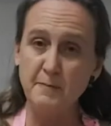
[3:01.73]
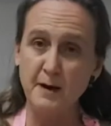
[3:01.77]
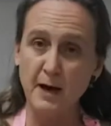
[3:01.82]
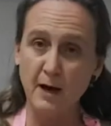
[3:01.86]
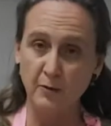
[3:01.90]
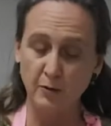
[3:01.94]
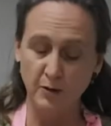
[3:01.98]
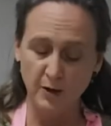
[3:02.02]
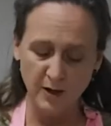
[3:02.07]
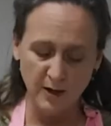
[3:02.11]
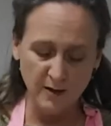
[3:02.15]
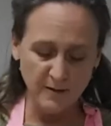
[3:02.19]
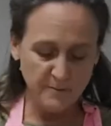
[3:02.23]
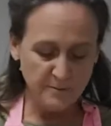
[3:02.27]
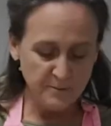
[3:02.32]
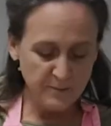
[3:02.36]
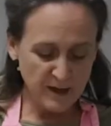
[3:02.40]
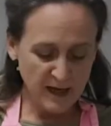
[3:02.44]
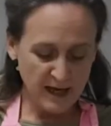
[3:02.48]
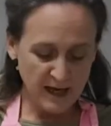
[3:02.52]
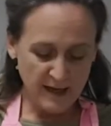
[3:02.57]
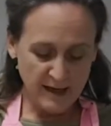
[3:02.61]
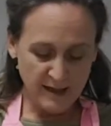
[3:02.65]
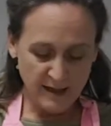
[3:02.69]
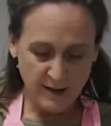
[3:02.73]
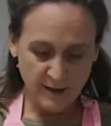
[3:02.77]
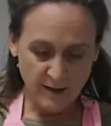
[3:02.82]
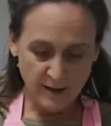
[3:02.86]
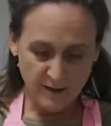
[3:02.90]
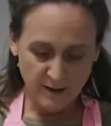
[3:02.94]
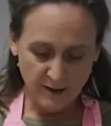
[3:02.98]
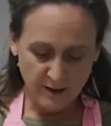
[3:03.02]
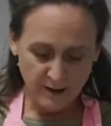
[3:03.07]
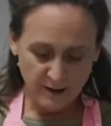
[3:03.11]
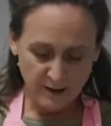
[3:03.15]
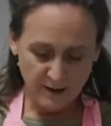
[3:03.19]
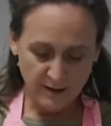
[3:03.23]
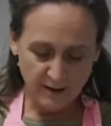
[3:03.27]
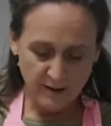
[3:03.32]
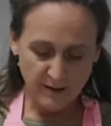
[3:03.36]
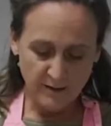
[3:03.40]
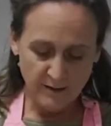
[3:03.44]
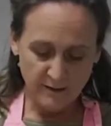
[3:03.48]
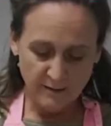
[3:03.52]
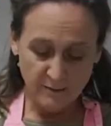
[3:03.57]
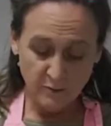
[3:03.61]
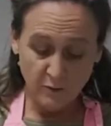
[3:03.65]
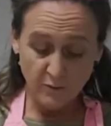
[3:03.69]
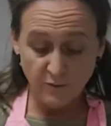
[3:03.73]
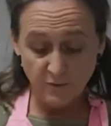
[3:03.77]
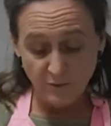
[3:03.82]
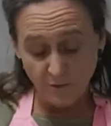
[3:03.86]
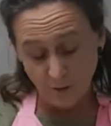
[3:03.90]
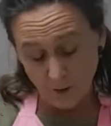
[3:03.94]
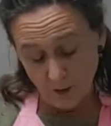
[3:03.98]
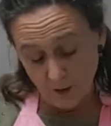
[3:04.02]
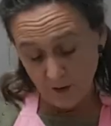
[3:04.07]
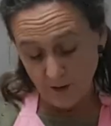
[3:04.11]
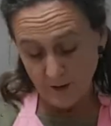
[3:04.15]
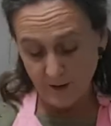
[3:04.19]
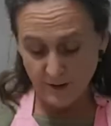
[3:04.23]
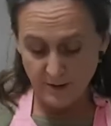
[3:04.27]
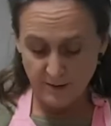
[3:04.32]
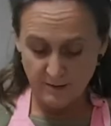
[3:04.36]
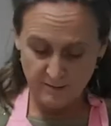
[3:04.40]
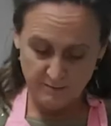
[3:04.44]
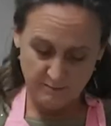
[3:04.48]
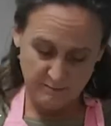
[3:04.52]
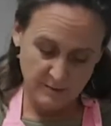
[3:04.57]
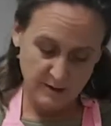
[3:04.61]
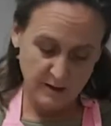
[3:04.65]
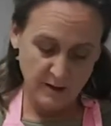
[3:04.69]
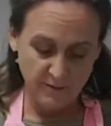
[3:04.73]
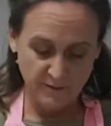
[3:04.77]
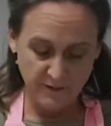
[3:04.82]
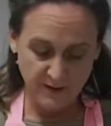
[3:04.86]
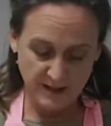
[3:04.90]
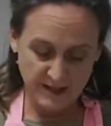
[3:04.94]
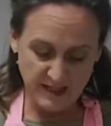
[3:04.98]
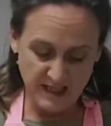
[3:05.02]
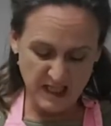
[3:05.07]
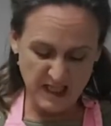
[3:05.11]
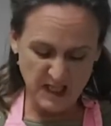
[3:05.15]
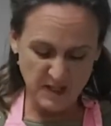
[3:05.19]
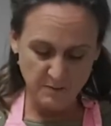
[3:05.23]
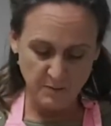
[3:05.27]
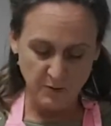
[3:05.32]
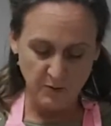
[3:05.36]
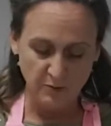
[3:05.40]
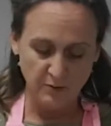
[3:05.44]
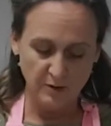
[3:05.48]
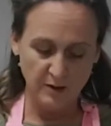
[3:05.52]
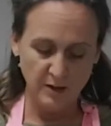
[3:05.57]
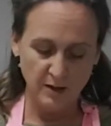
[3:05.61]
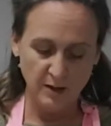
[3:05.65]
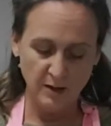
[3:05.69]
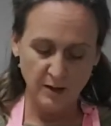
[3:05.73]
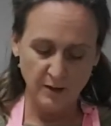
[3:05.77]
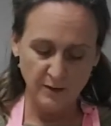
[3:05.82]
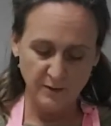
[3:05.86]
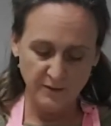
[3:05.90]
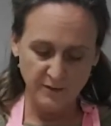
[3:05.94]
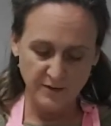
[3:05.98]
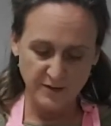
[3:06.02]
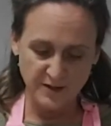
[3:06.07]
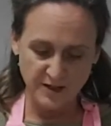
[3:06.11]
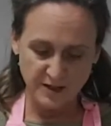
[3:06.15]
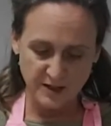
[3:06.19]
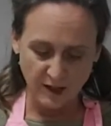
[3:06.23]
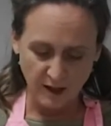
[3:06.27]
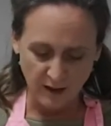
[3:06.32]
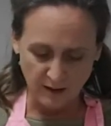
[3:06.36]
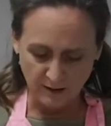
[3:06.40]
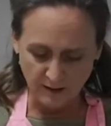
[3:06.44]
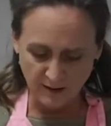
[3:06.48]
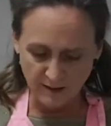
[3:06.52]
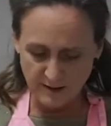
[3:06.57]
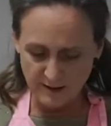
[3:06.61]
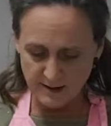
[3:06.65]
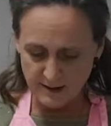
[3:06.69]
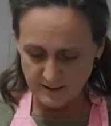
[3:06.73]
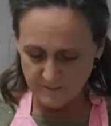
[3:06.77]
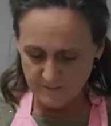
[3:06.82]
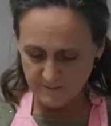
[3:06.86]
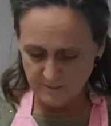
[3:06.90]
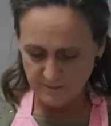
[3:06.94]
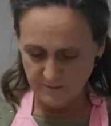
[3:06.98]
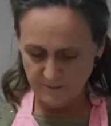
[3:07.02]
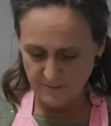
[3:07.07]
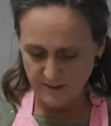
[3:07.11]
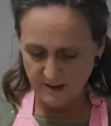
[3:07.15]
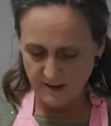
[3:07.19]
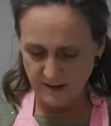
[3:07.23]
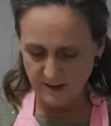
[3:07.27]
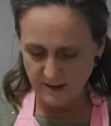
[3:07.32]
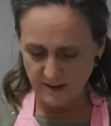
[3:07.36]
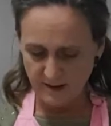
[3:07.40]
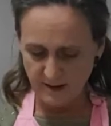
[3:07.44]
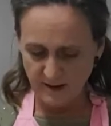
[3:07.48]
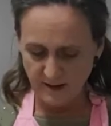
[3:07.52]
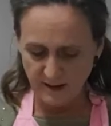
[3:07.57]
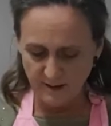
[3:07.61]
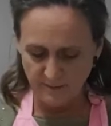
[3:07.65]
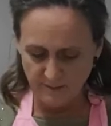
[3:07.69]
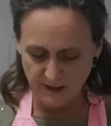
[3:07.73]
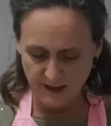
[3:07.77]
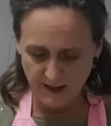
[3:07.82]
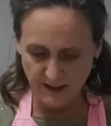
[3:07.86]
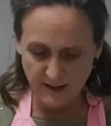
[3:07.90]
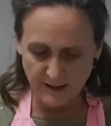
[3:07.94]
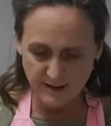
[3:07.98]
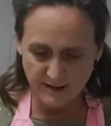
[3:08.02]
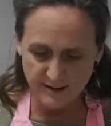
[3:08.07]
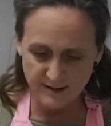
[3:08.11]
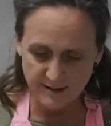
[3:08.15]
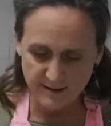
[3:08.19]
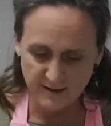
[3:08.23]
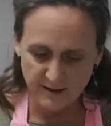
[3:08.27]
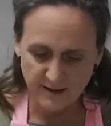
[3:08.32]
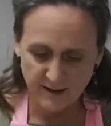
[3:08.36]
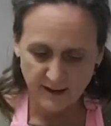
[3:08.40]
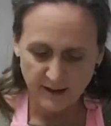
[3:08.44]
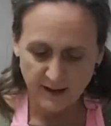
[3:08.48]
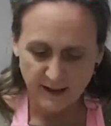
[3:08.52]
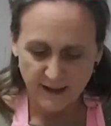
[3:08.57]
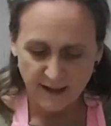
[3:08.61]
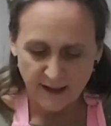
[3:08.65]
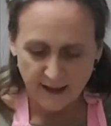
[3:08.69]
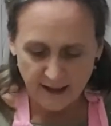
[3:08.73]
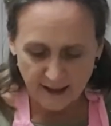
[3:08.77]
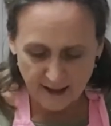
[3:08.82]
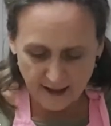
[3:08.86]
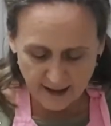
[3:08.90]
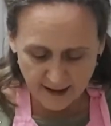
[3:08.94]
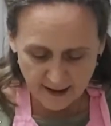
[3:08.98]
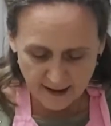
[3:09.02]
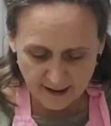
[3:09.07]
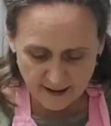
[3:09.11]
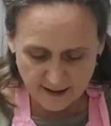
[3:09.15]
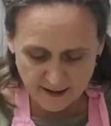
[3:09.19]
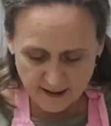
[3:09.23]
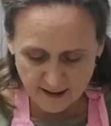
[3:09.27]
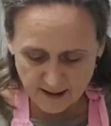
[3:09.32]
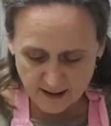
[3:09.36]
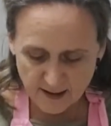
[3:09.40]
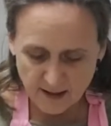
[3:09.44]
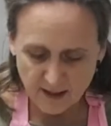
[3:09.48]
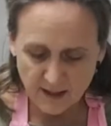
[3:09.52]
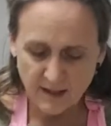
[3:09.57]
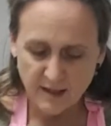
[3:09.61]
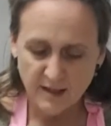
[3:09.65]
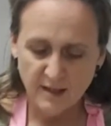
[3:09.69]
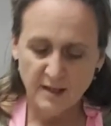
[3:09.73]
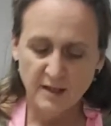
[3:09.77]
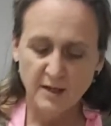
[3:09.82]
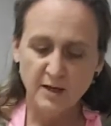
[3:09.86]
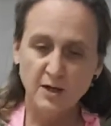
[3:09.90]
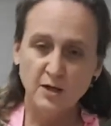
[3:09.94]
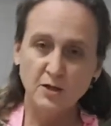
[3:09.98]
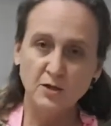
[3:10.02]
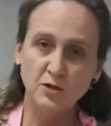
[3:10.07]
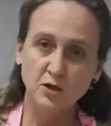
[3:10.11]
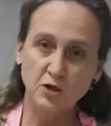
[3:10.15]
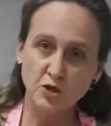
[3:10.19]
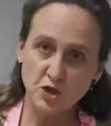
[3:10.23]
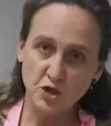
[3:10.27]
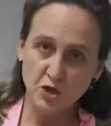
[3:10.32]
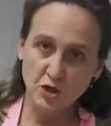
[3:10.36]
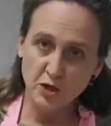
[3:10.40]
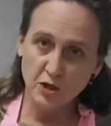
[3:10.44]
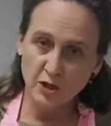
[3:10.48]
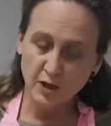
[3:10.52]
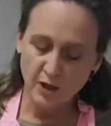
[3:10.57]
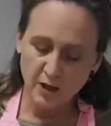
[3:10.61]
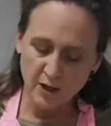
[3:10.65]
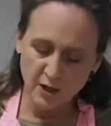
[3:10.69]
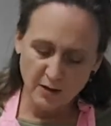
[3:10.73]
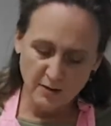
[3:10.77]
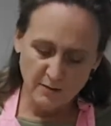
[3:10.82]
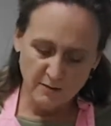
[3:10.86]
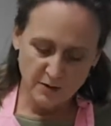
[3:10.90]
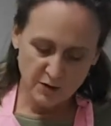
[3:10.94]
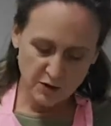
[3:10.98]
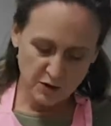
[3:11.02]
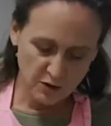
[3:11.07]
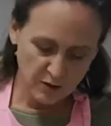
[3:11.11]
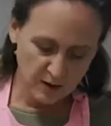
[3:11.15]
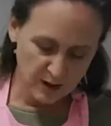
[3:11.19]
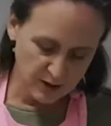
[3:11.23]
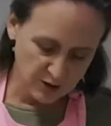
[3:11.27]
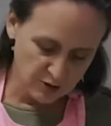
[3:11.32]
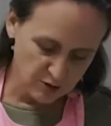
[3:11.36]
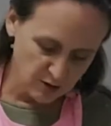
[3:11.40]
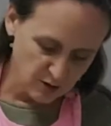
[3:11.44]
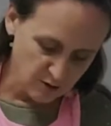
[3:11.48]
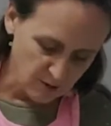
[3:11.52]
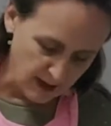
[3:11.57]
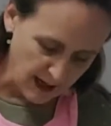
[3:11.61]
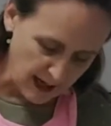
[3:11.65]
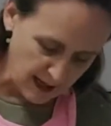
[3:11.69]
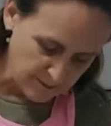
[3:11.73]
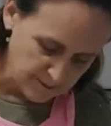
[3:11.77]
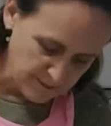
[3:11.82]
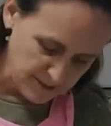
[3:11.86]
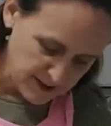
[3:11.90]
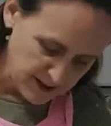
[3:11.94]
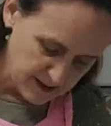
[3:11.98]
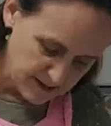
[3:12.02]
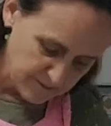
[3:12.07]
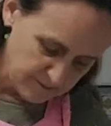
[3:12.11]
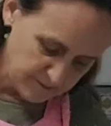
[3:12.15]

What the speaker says: powder, the 1/4 of a teaspoon of salt in the mix, and the sugar, 200 grams,